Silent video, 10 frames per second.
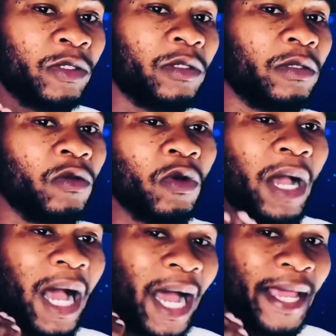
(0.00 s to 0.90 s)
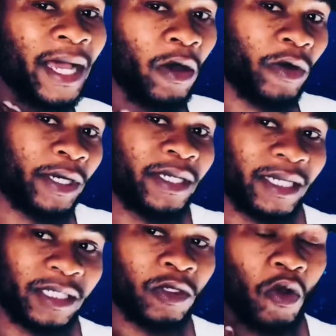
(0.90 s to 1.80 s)
look higher or it
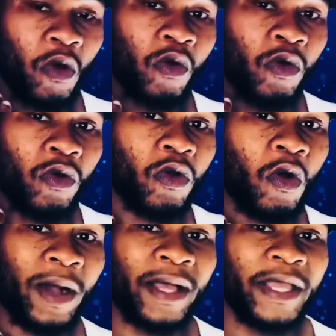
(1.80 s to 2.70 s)
doesn't go lower?